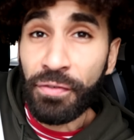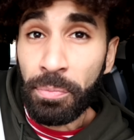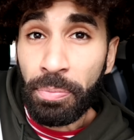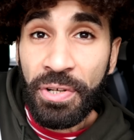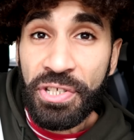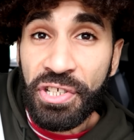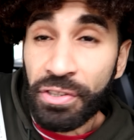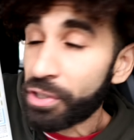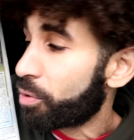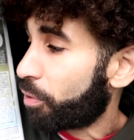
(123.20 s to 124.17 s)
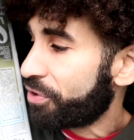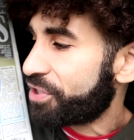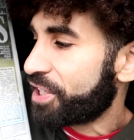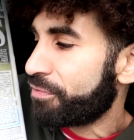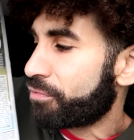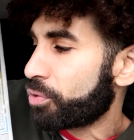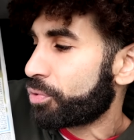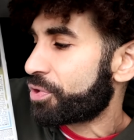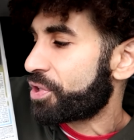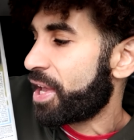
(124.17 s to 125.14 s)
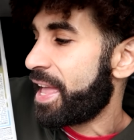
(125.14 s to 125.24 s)
for breaching the quarantine
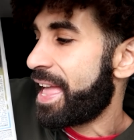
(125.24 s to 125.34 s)
rules,